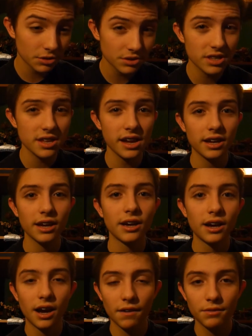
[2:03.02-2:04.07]
Thursday
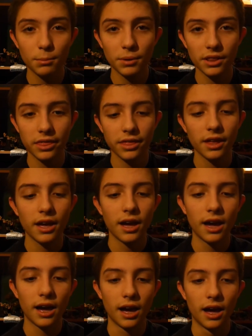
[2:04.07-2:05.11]
of the month.
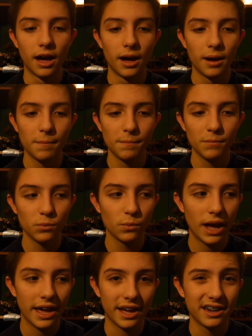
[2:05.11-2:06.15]

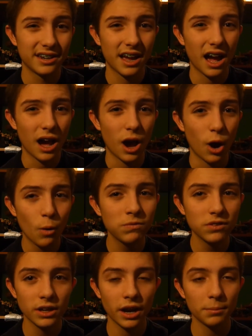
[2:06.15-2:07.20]
And
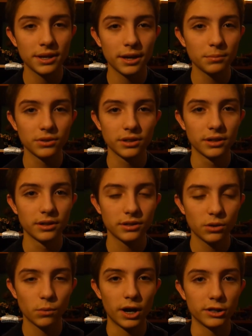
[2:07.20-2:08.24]
hopefully I'll be able
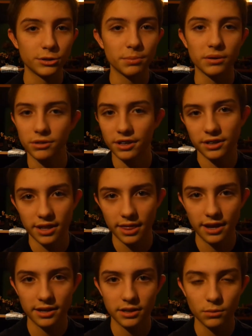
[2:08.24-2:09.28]
to watch it, but I'll get into
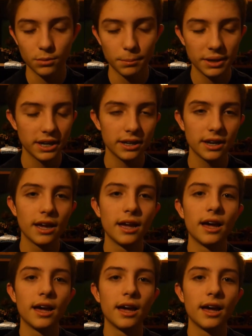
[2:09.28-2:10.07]
that in a minute.